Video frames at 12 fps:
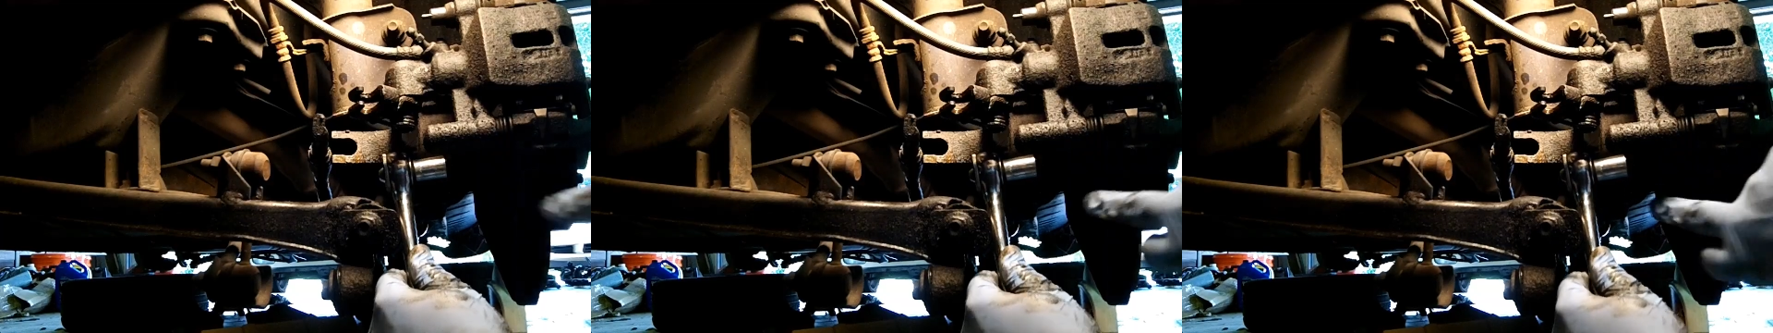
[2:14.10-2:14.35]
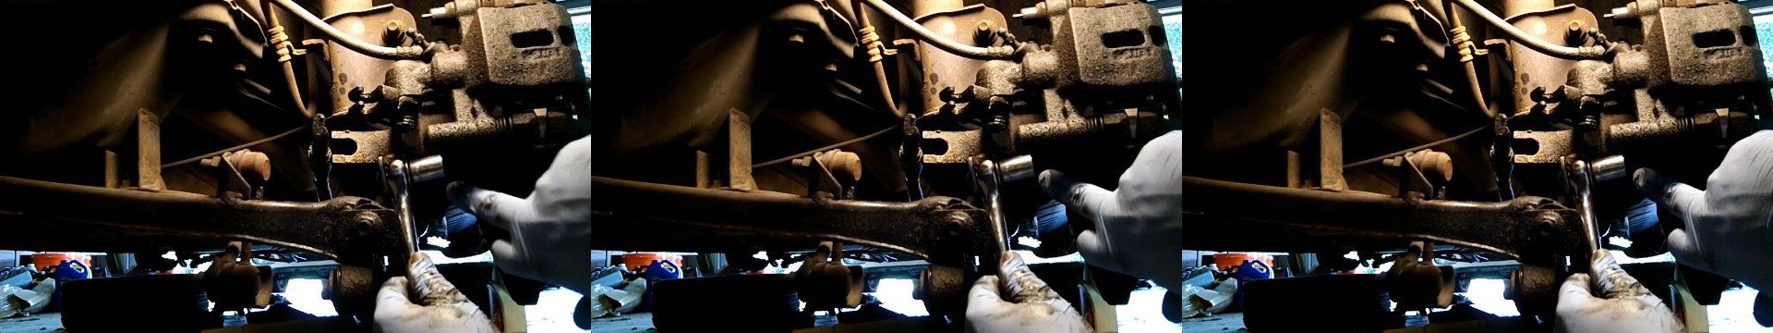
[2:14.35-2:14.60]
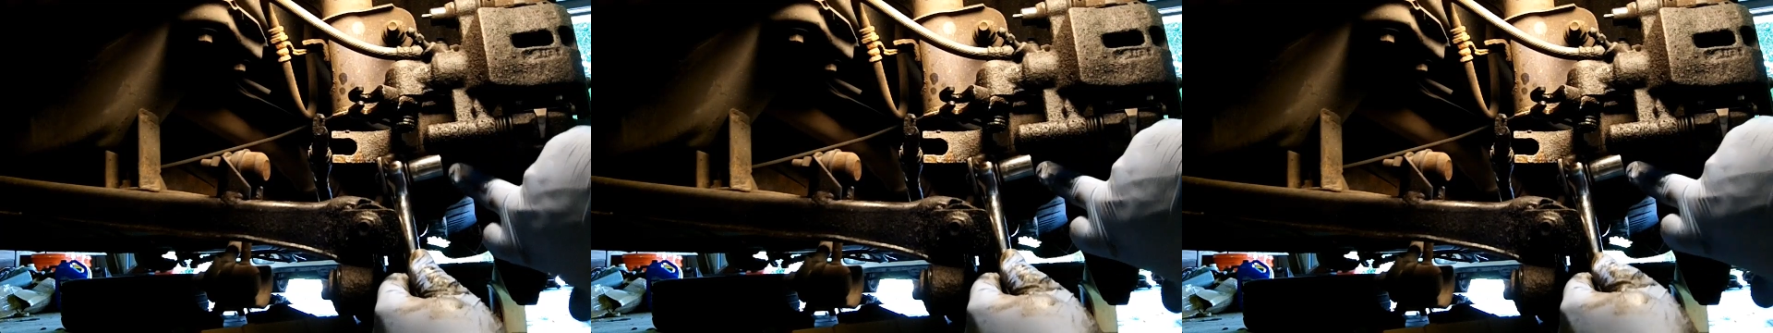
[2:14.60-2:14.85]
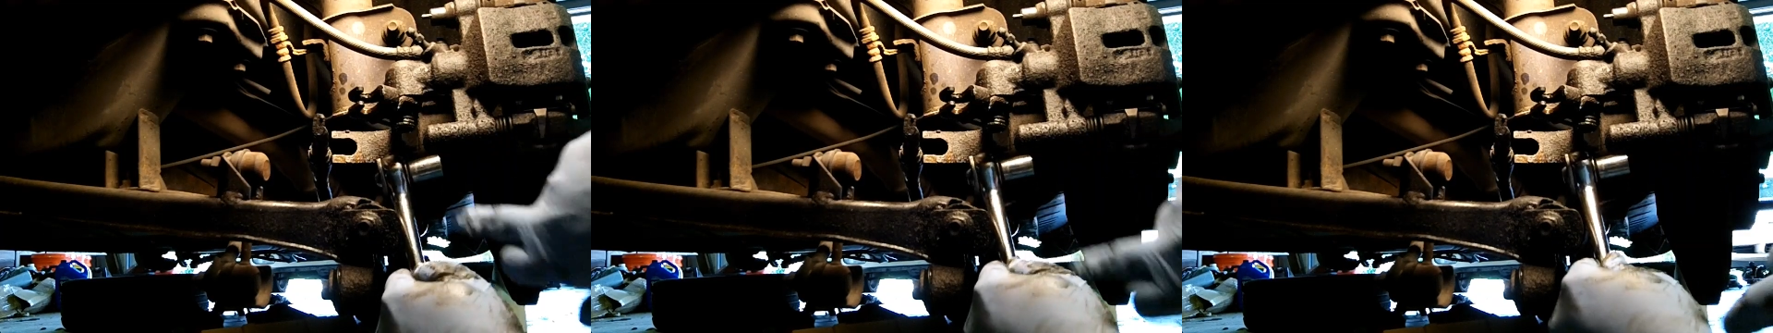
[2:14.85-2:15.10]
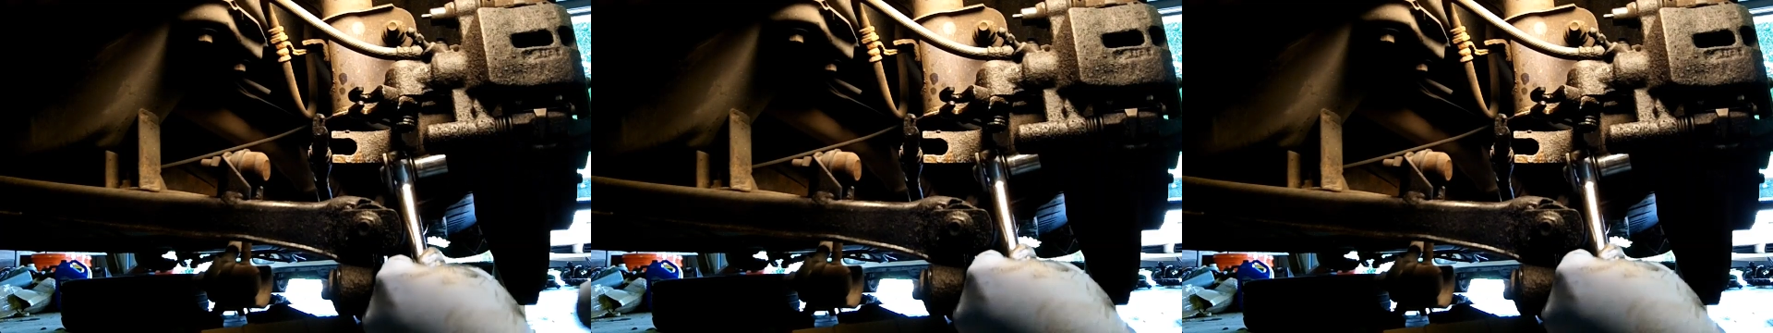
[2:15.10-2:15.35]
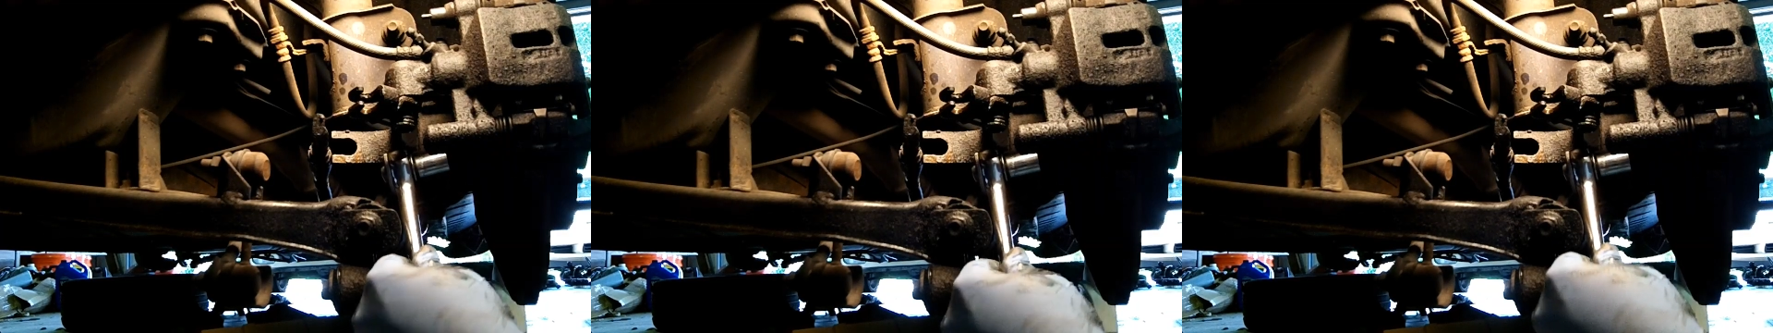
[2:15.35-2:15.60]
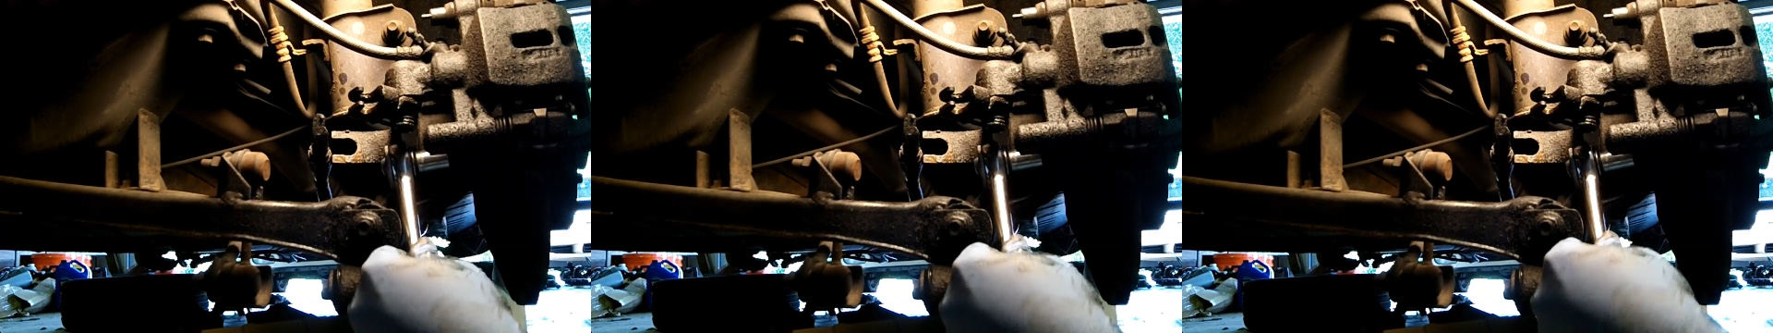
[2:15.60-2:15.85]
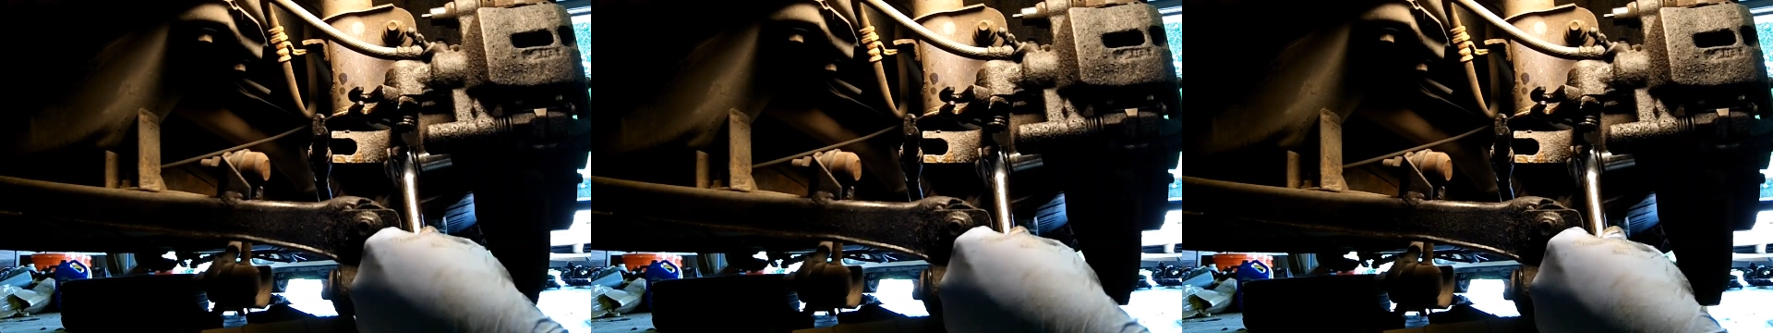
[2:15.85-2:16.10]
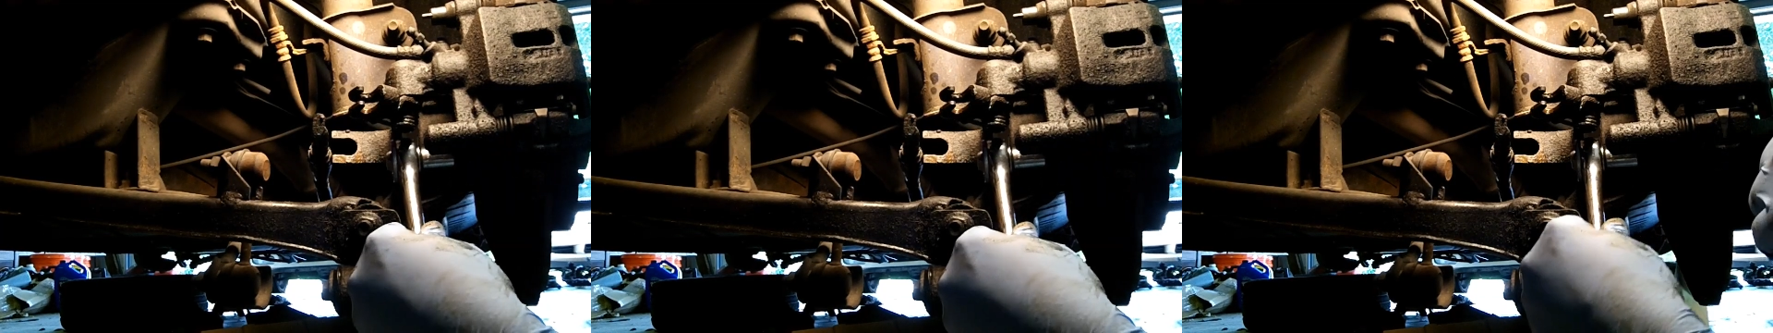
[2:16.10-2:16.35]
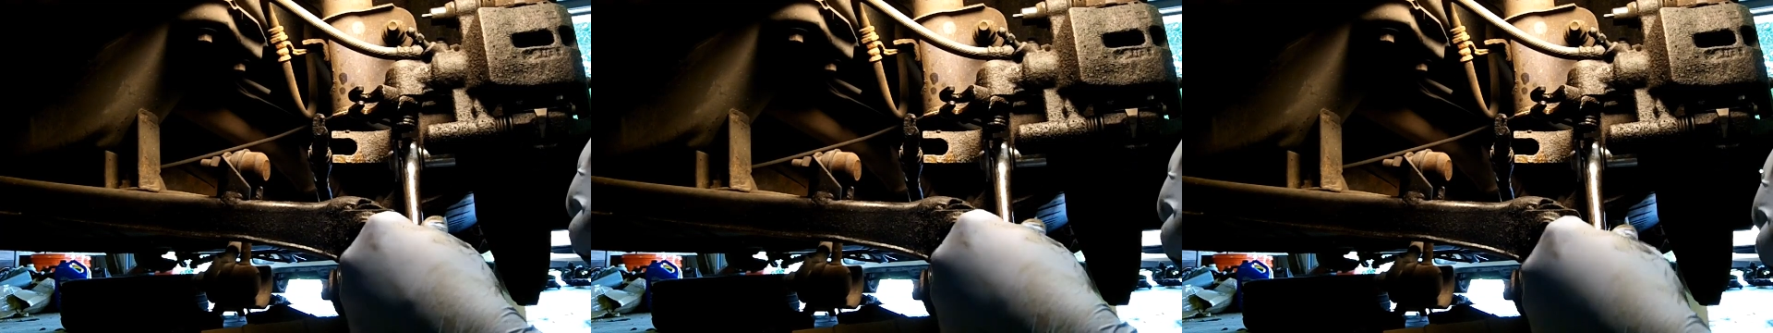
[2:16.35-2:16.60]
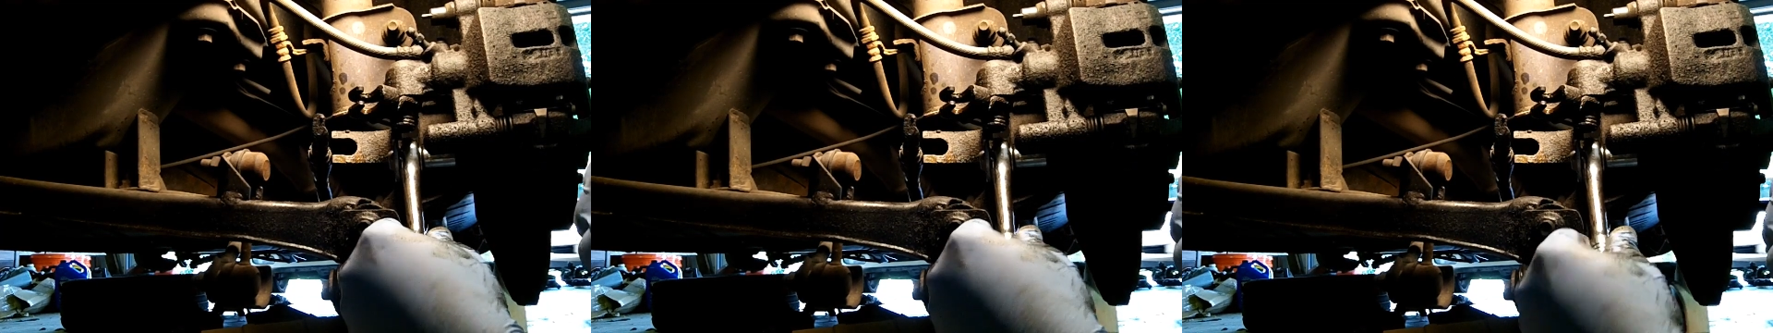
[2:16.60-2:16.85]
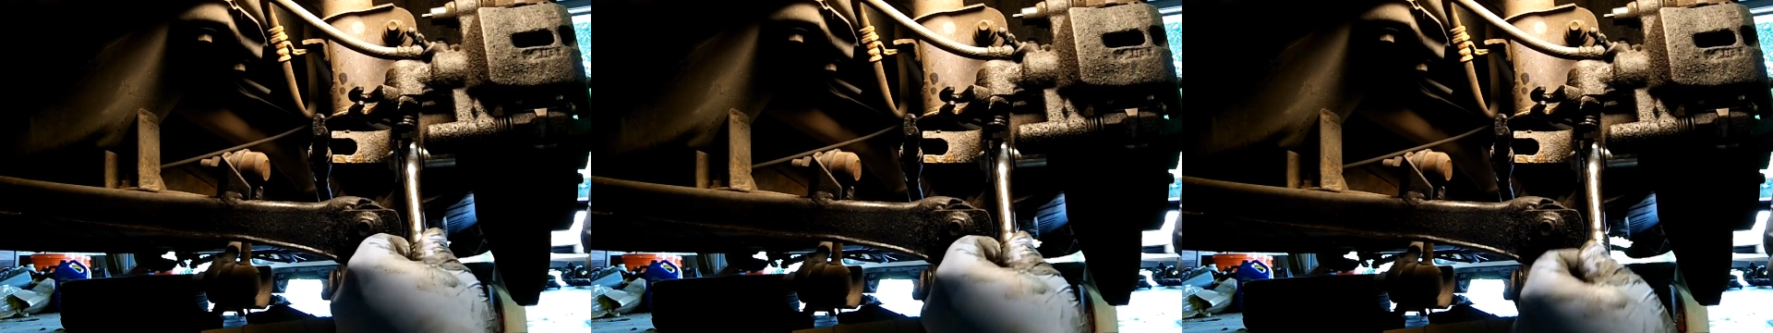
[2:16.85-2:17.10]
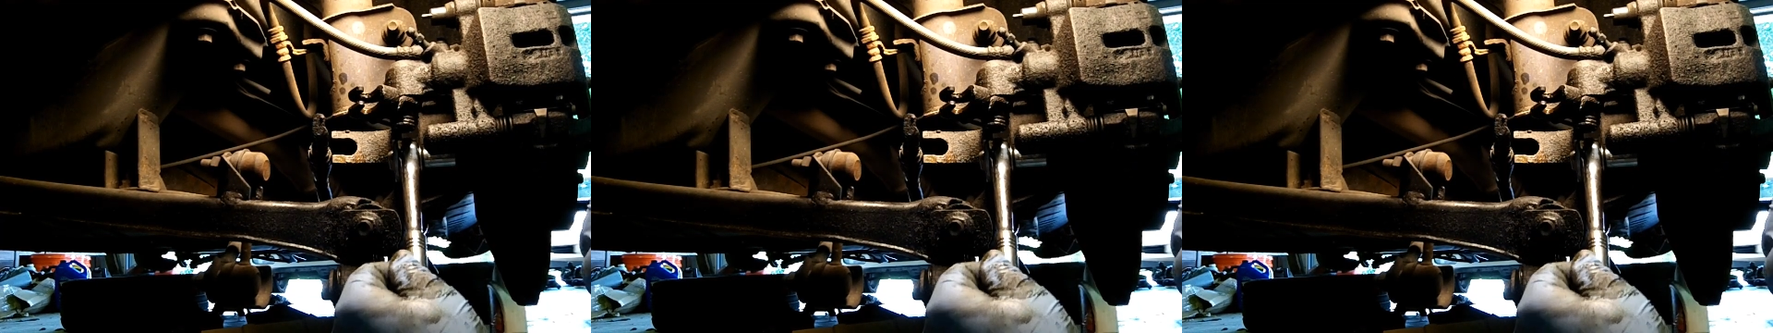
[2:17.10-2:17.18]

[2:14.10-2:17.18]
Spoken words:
(no speaker visible)